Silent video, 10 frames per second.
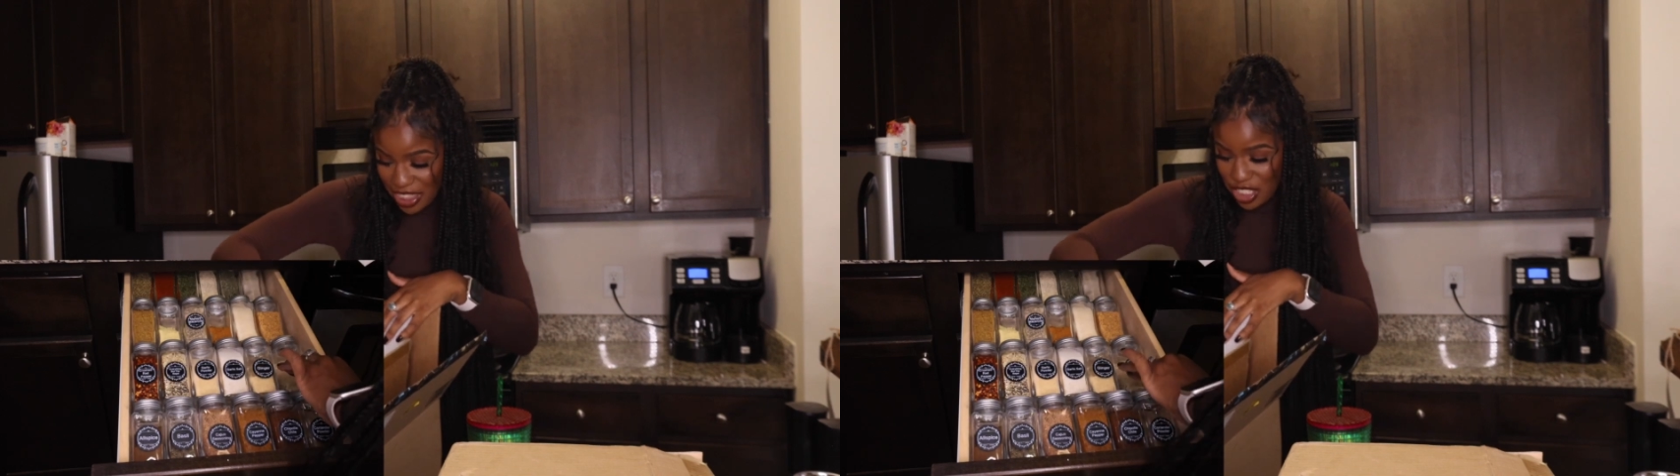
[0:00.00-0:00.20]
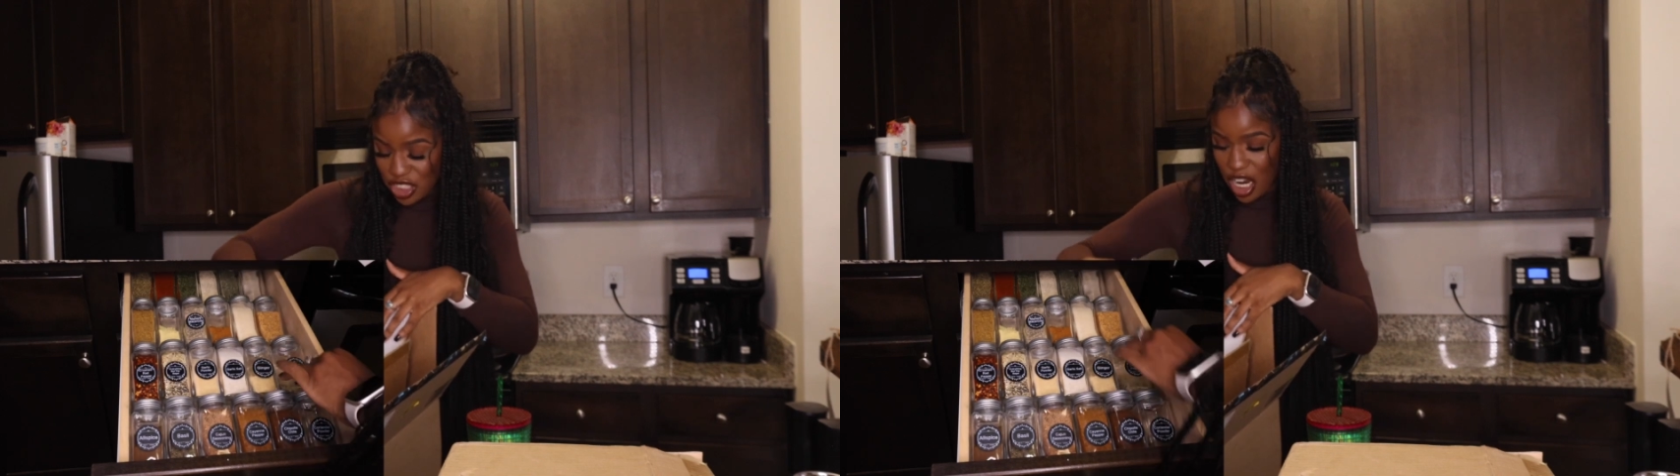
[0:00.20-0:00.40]

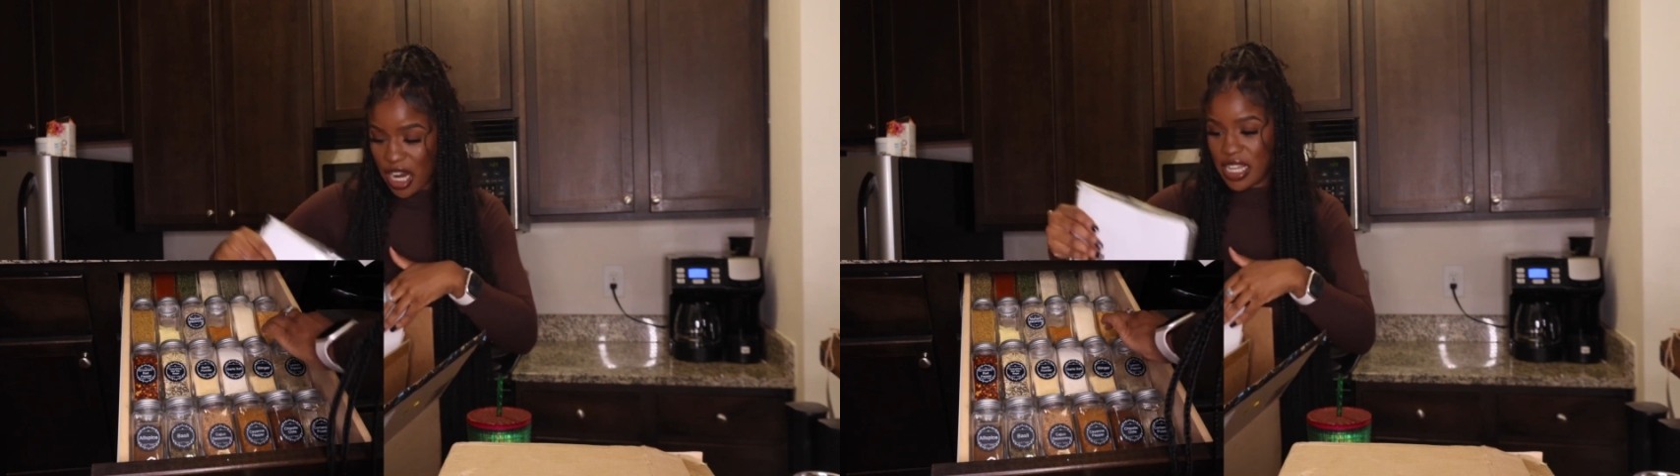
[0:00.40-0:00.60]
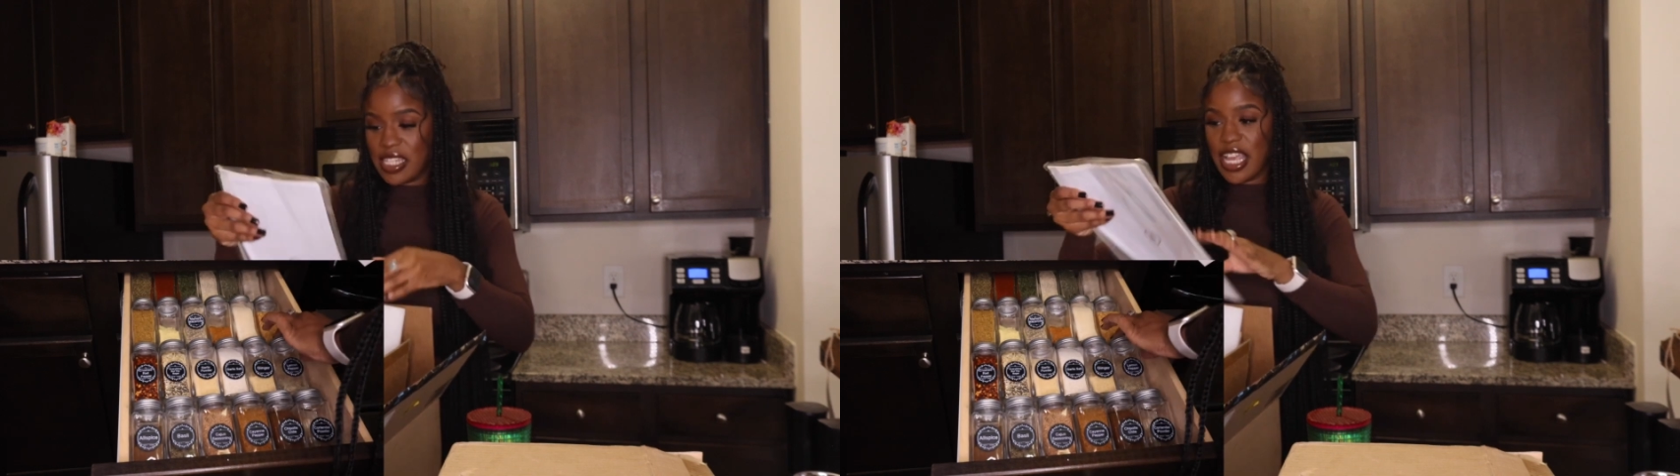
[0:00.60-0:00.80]
get the
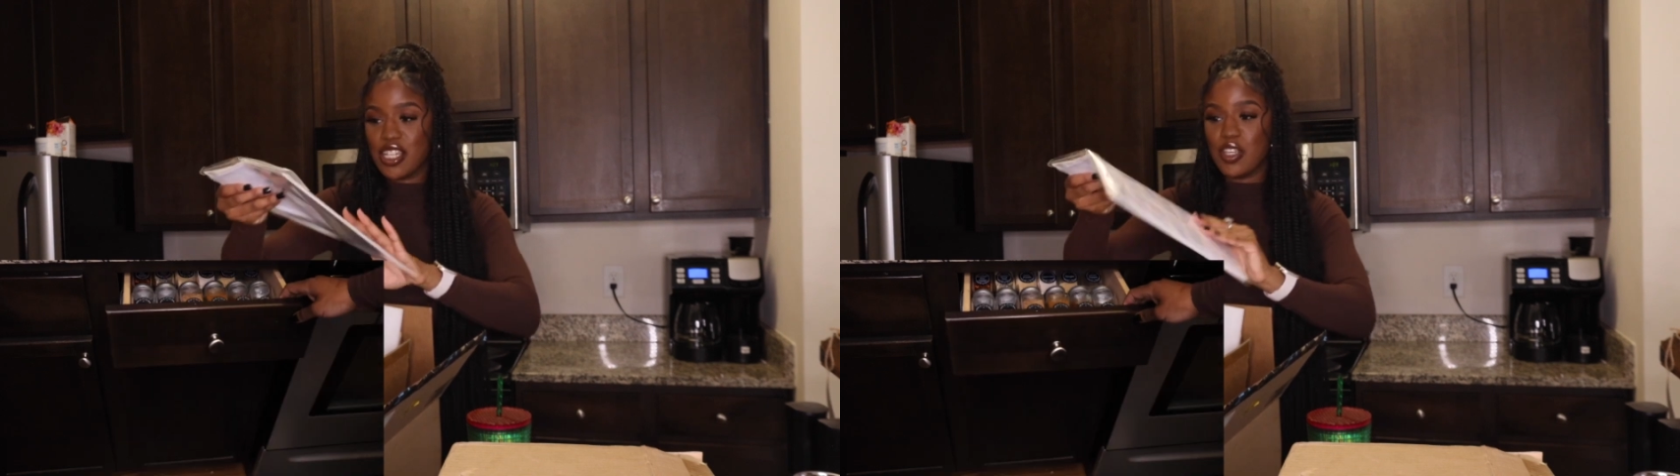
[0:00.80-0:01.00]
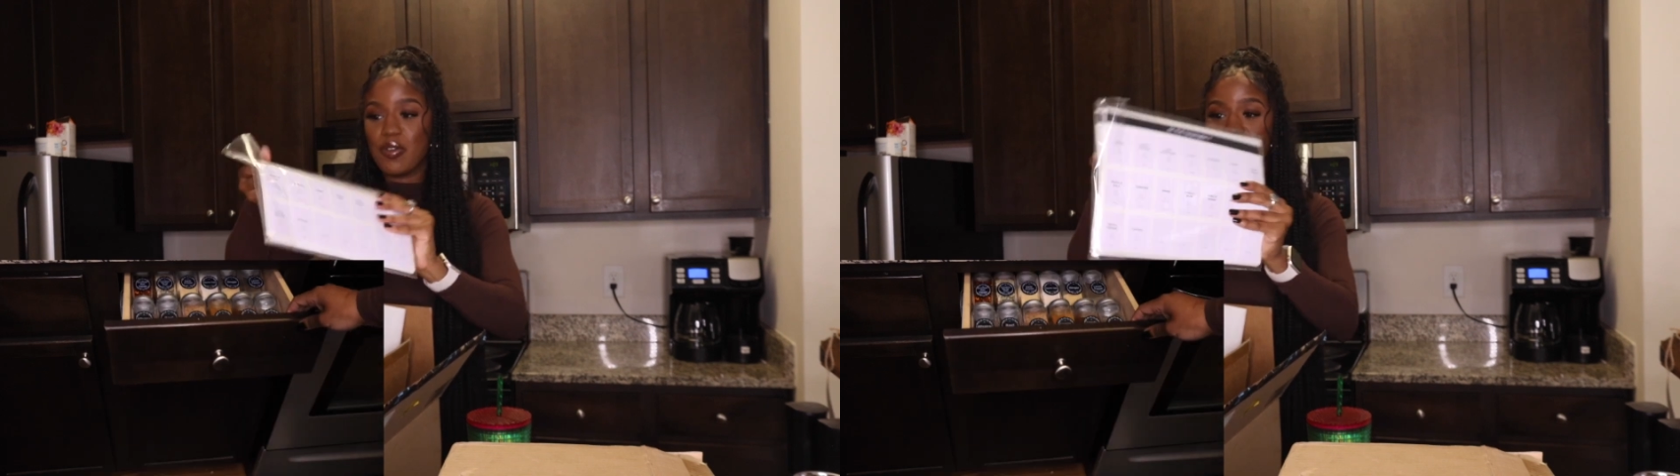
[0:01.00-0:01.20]
jars. They
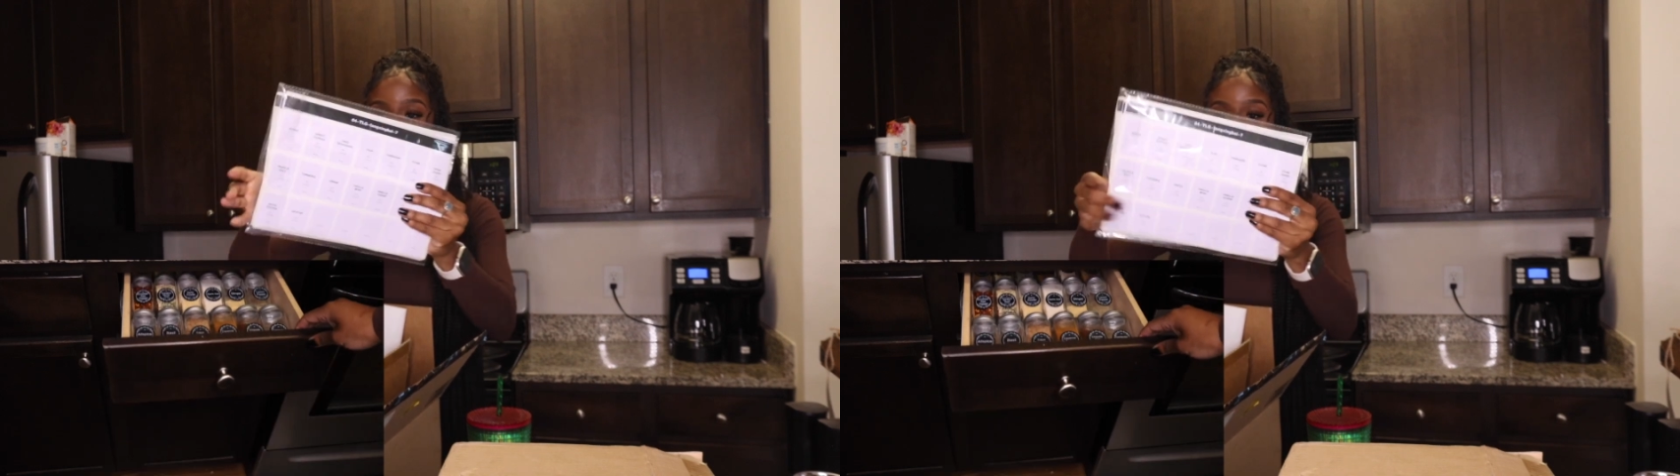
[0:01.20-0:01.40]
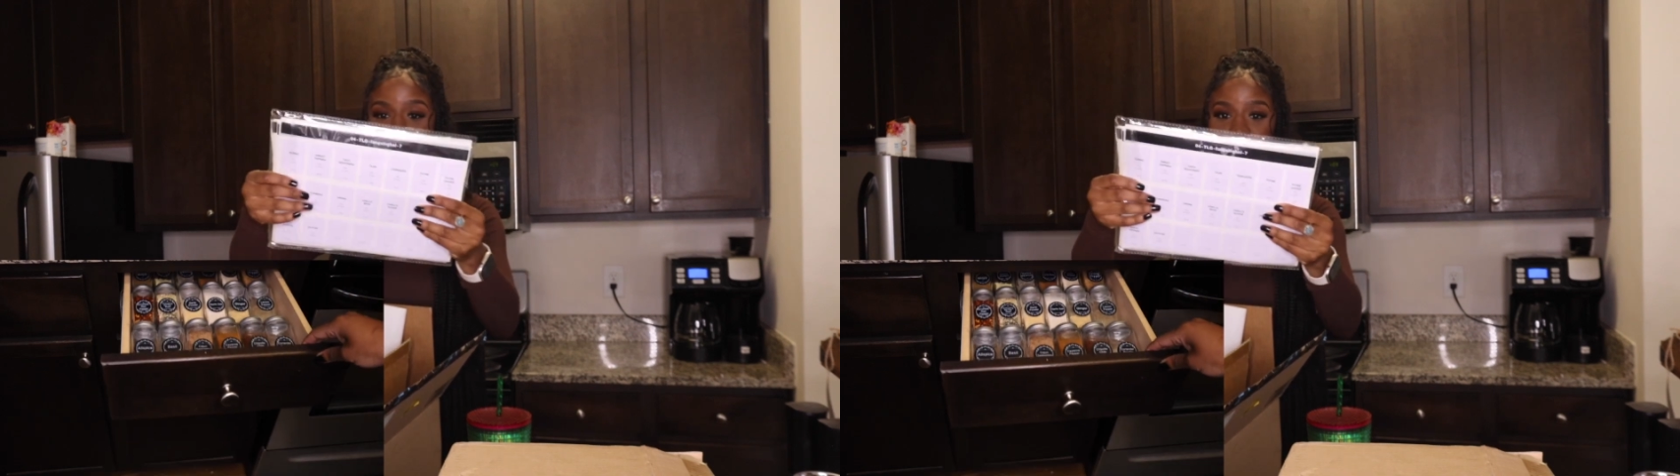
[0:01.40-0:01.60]
do
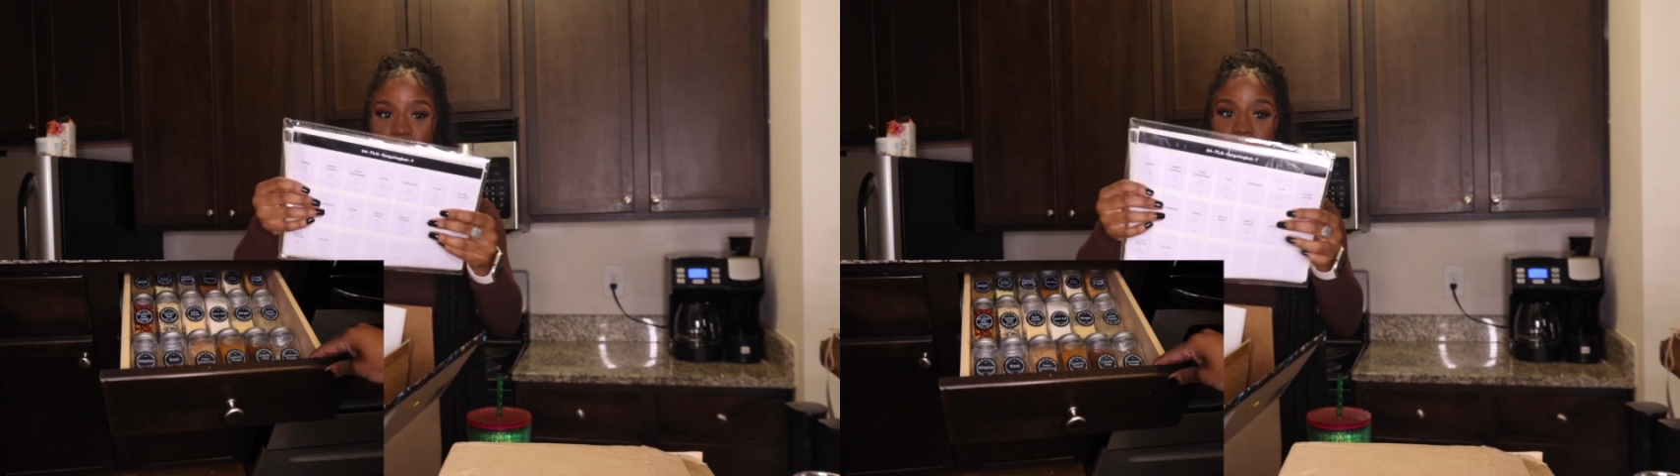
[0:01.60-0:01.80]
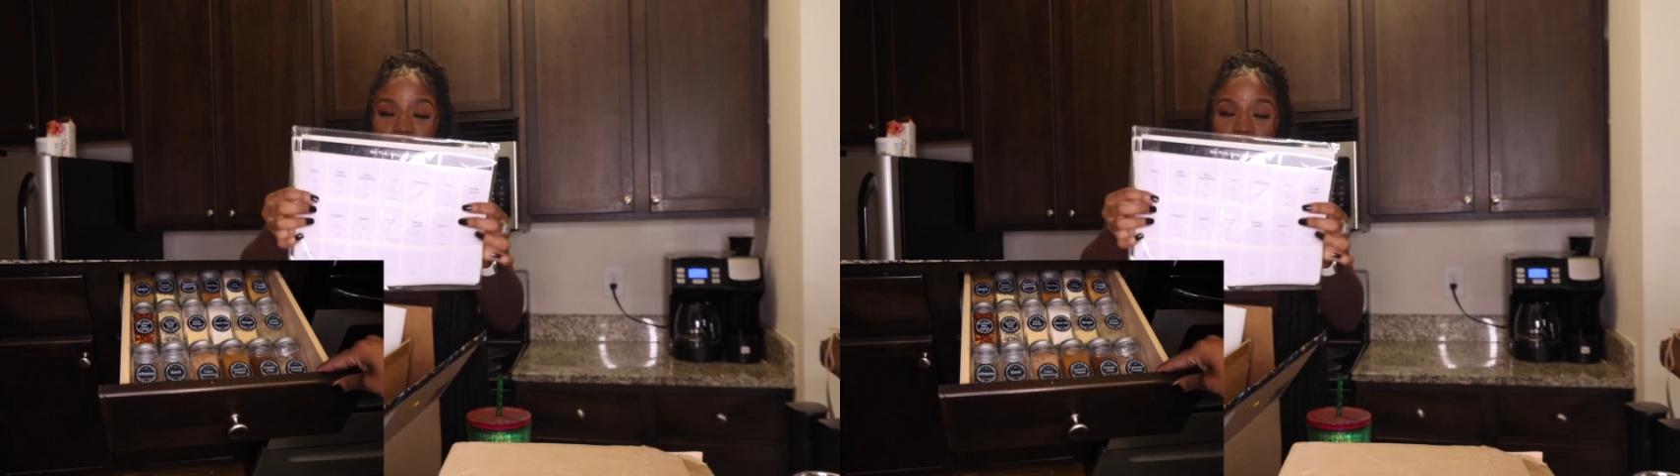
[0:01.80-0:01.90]
come with